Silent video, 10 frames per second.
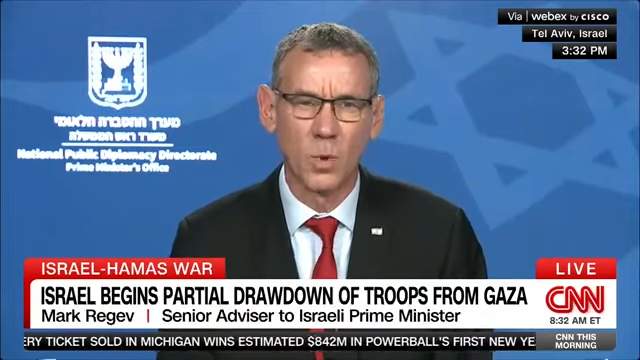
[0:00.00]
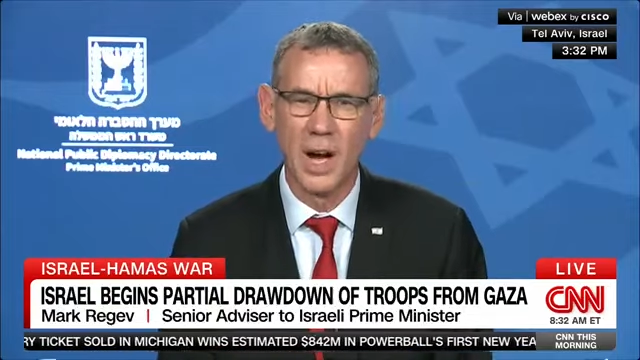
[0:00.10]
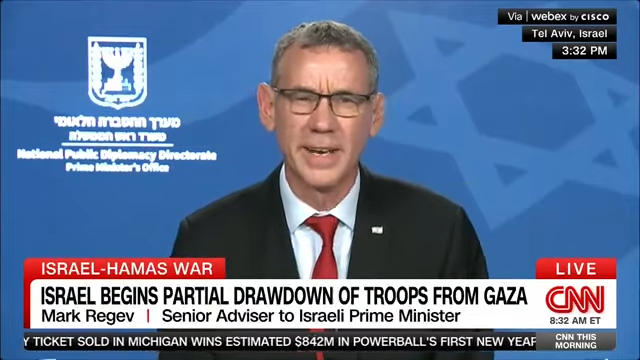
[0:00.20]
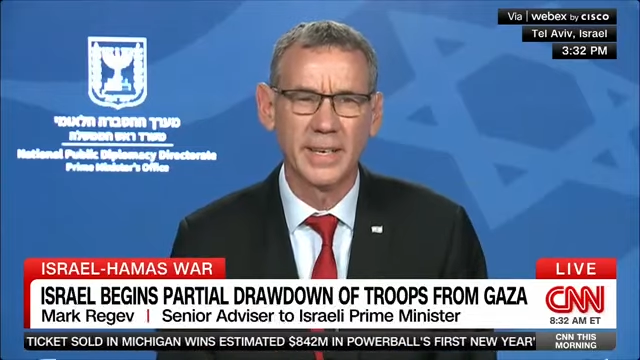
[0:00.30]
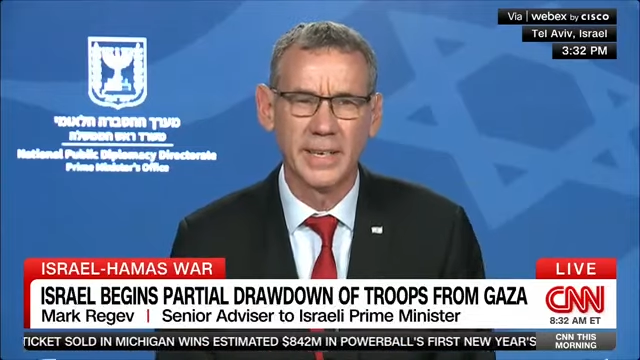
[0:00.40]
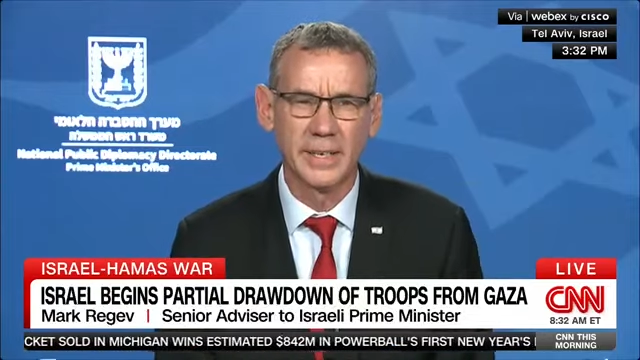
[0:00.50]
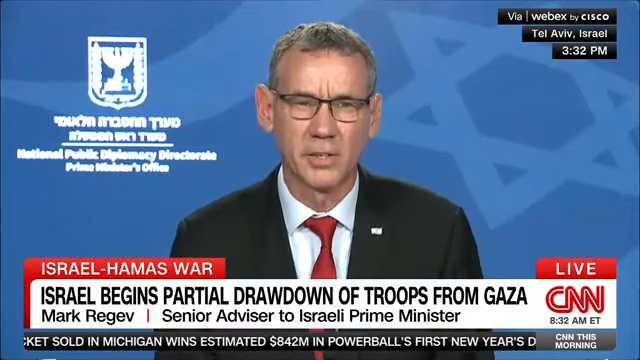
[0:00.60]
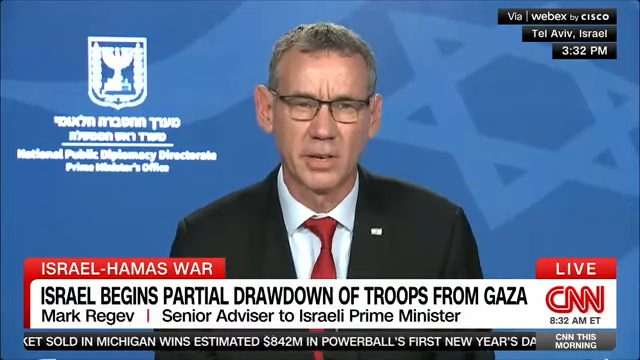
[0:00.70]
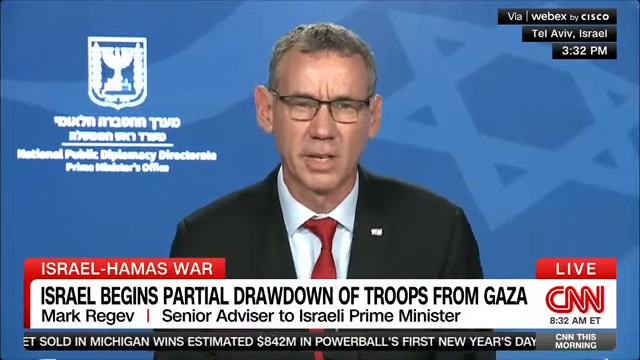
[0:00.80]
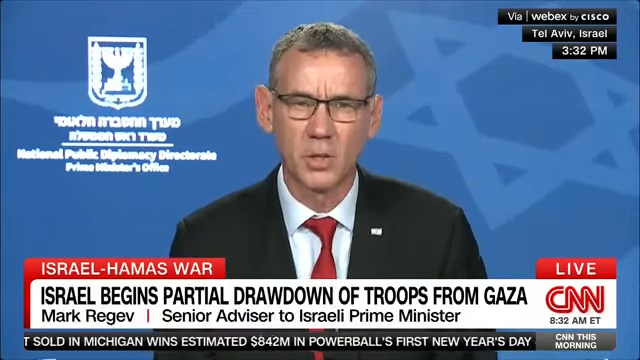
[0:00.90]
widely
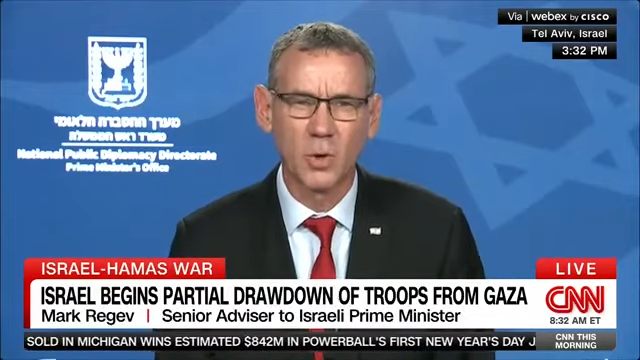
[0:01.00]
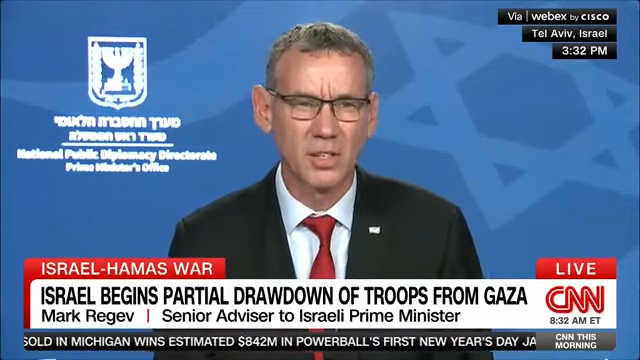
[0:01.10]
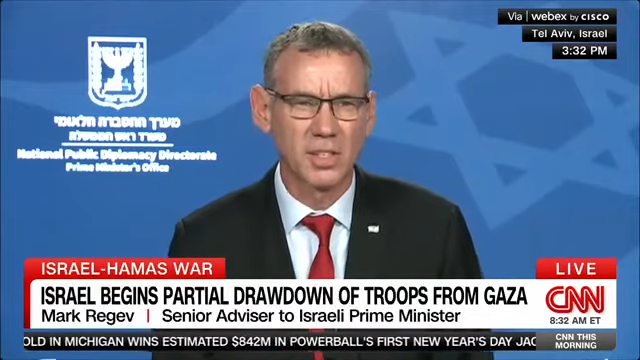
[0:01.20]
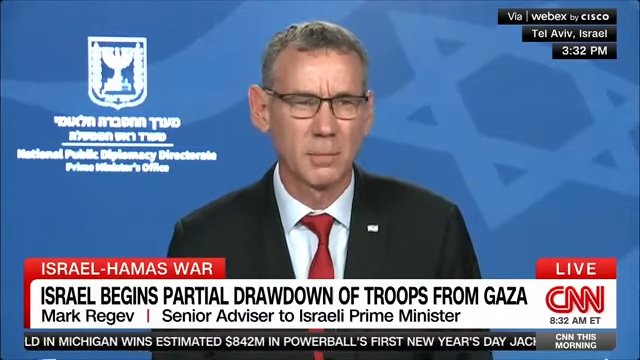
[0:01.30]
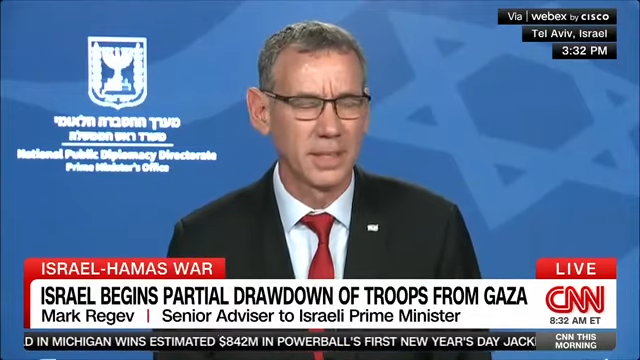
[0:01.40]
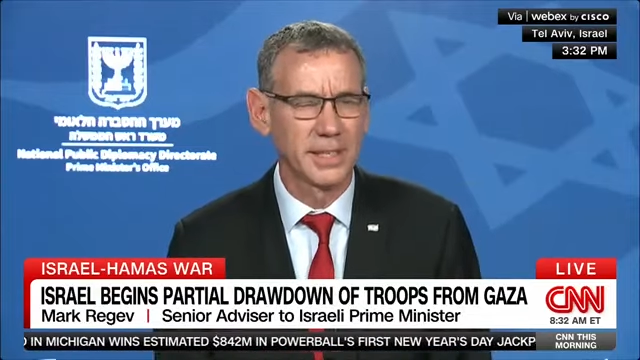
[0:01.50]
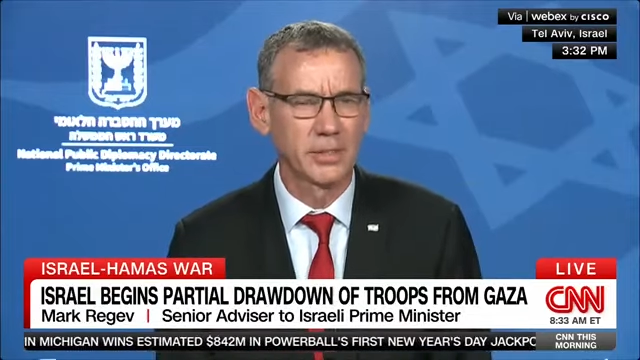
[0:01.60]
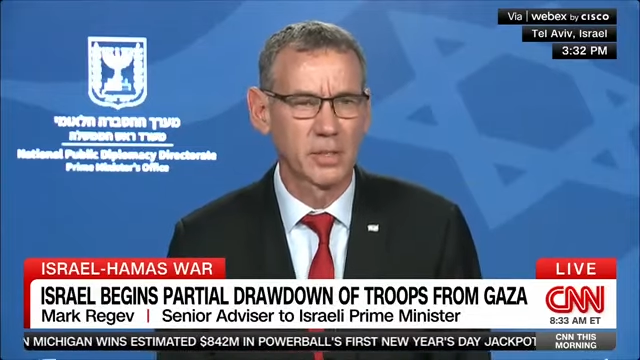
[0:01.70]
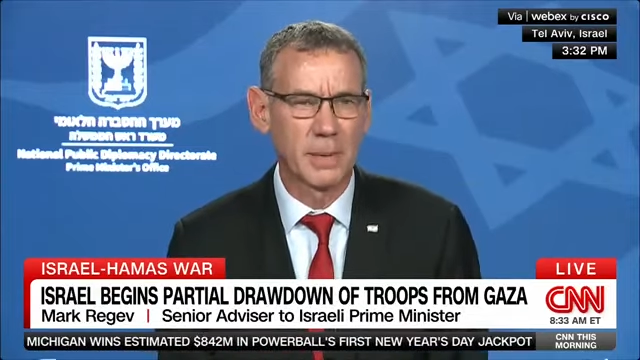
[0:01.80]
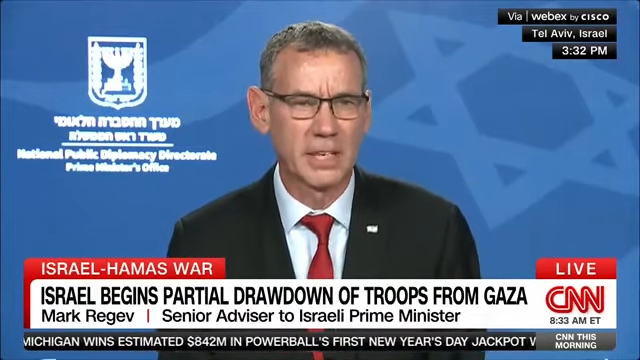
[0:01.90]
in Israel across the
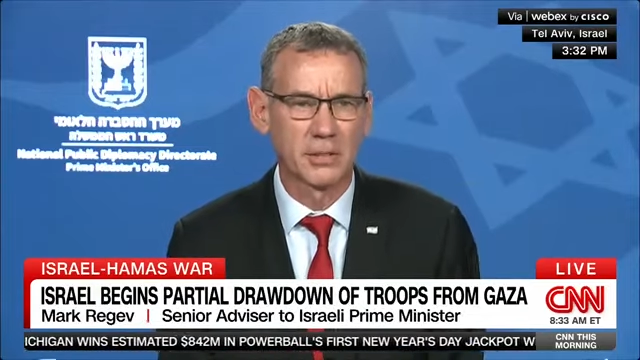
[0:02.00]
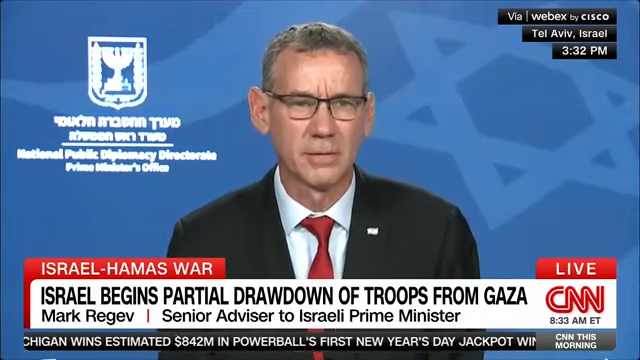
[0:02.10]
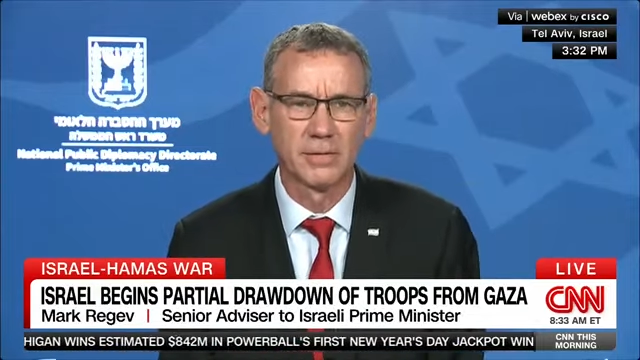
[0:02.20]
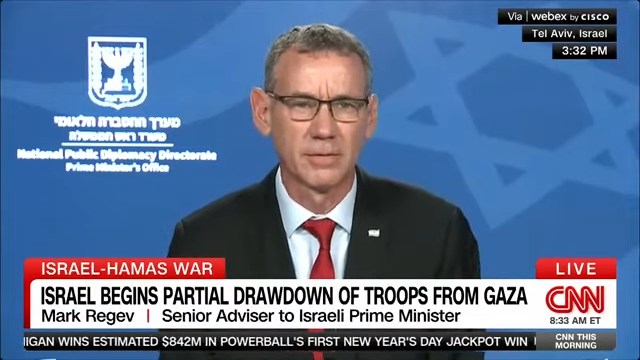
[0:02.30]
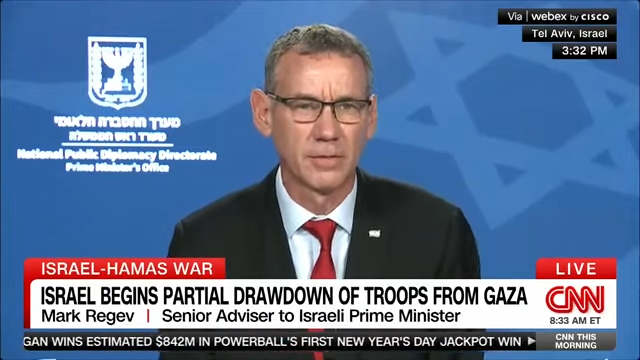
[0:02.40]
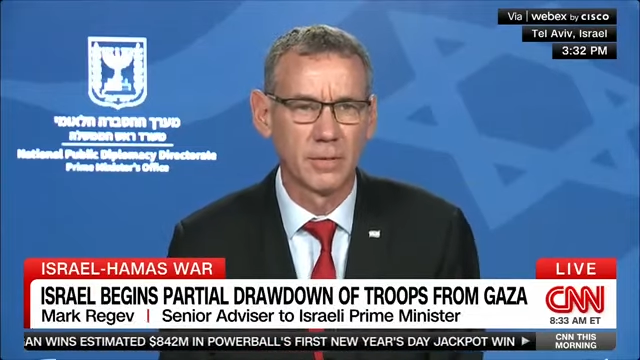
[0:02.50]
political spectrum,